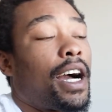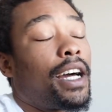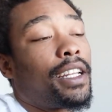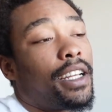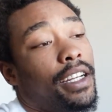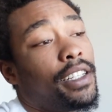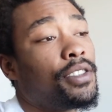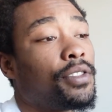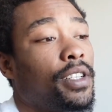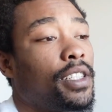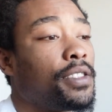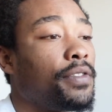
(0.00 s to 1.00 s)
I
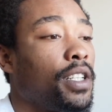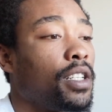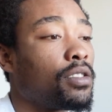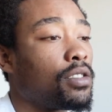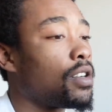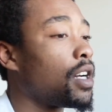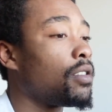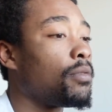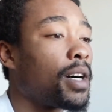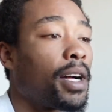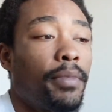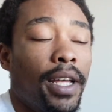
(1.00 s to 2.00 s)
enjoyed this video, so I don't
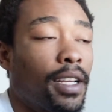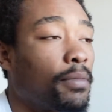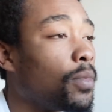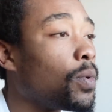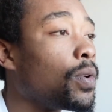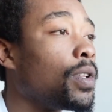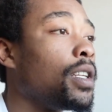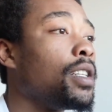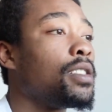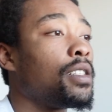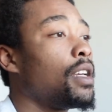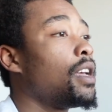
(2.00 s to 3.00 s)
mind making more of
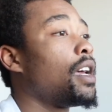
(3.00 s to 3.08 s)
these.